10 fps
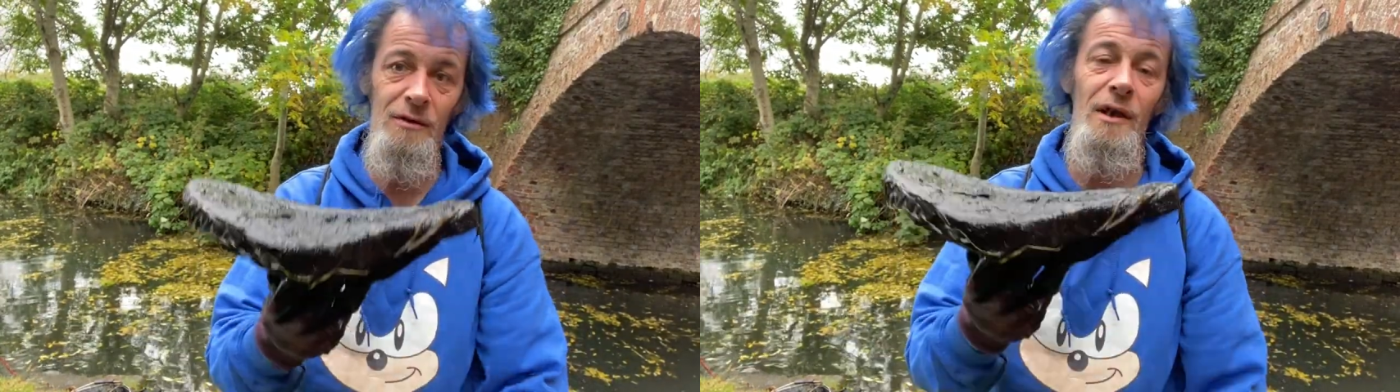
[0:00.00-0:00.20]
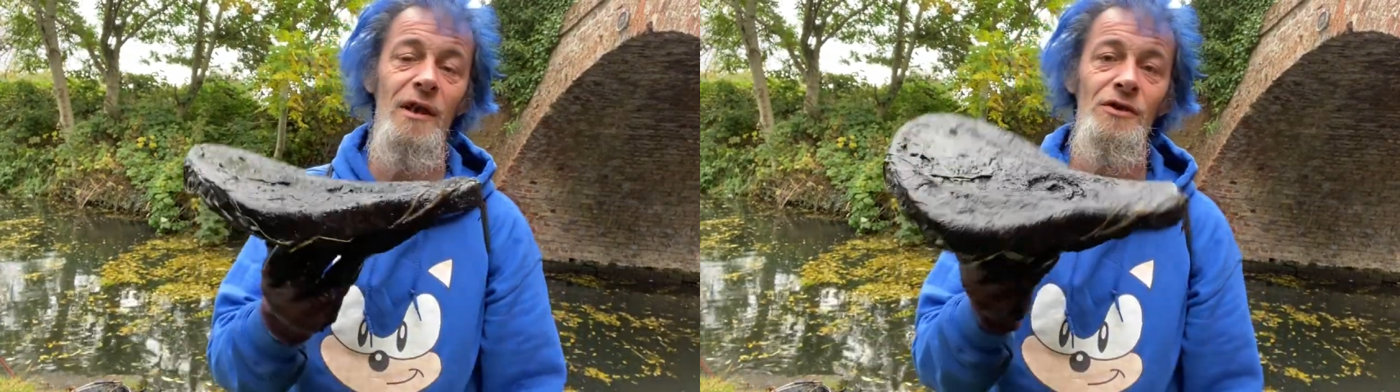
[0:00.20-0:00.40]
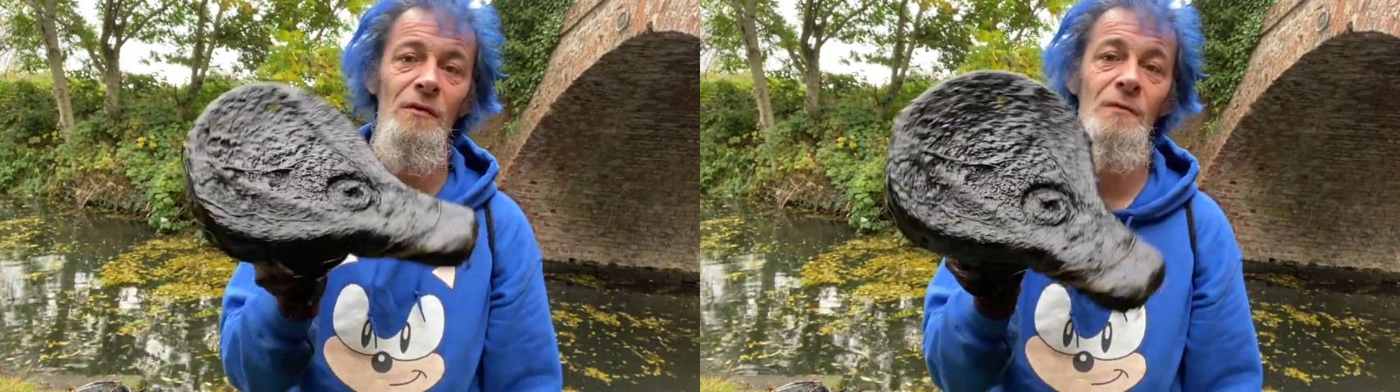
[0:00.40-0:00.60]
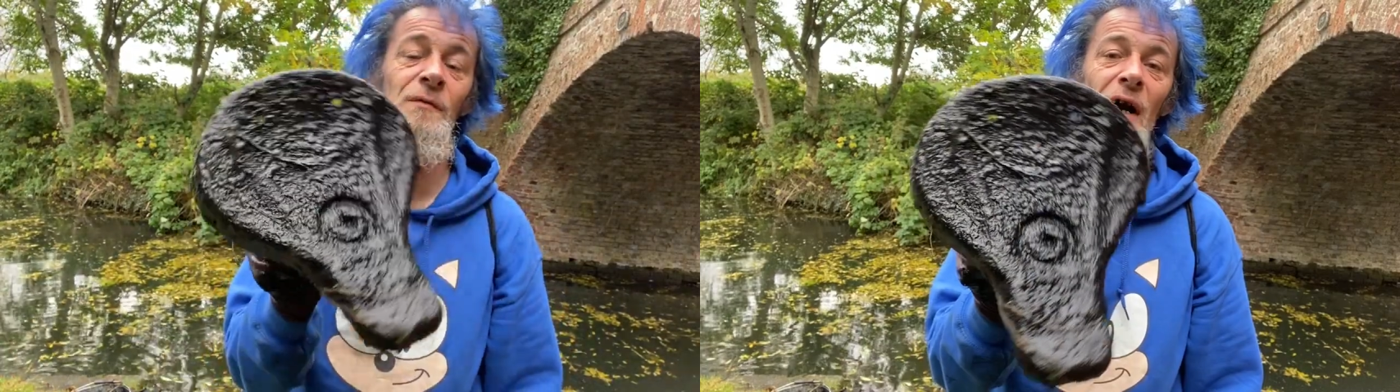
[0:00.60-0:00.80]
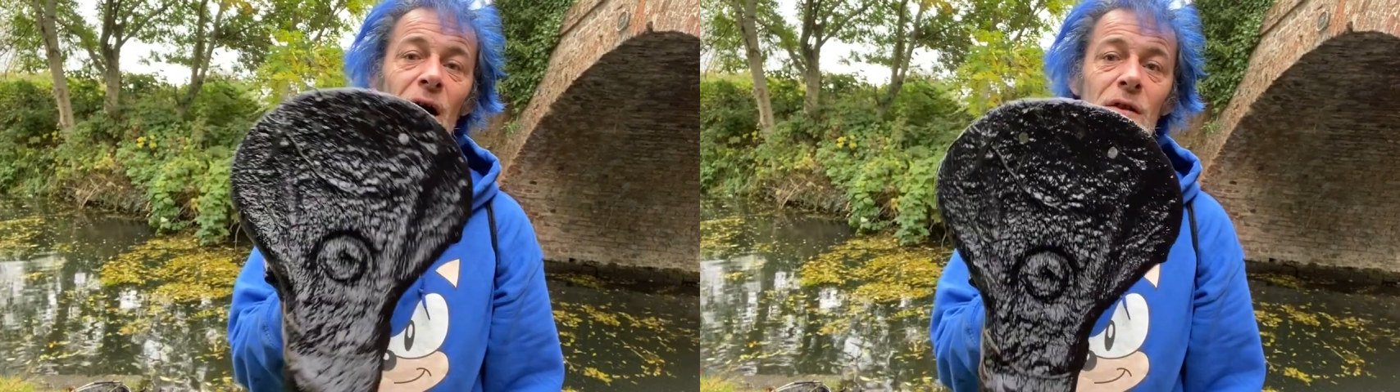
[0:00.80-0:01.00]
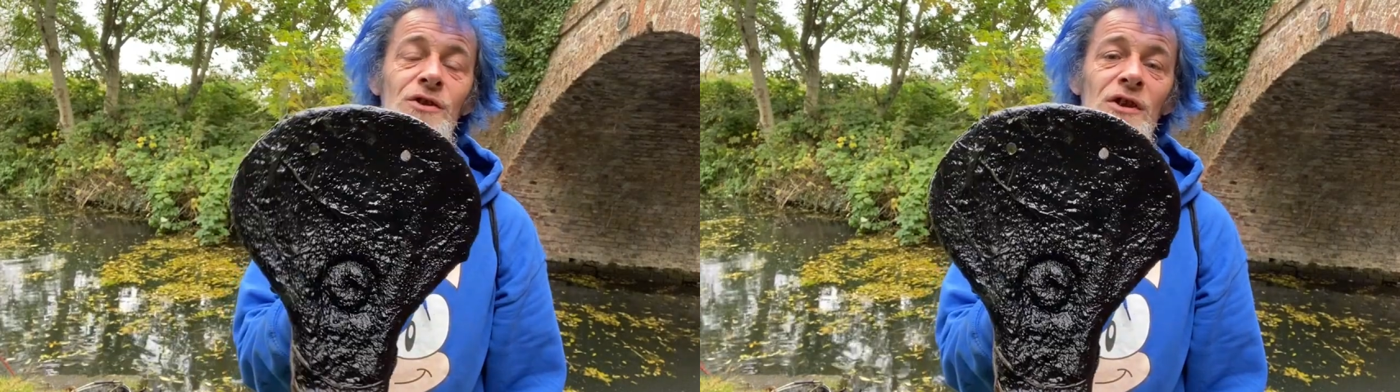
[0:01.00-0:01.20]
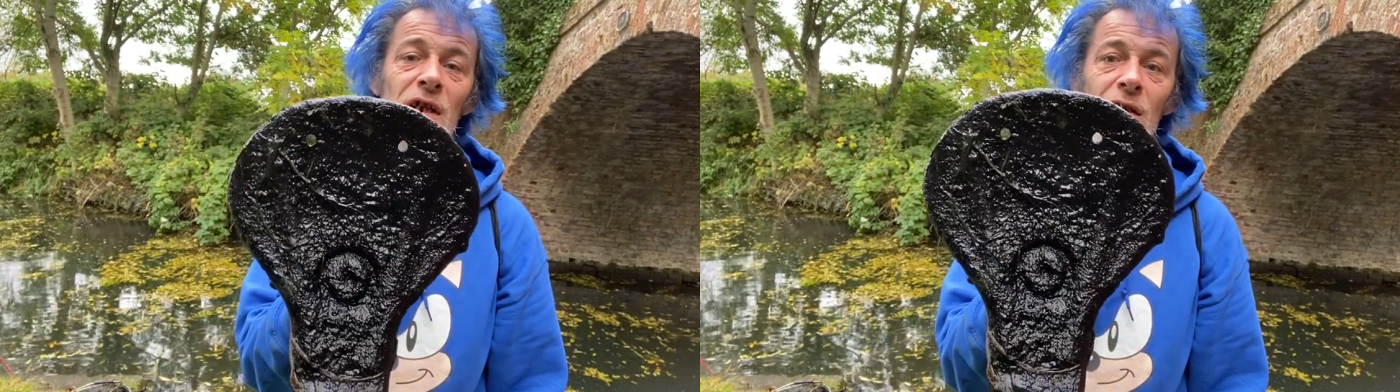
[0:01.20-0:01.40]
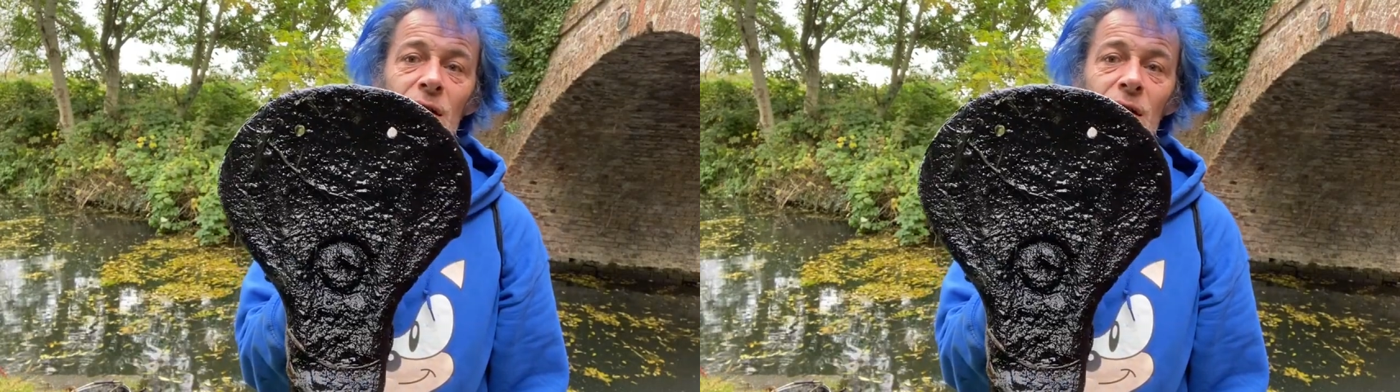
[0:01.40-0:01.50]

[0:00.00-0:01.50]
that's a fat seat.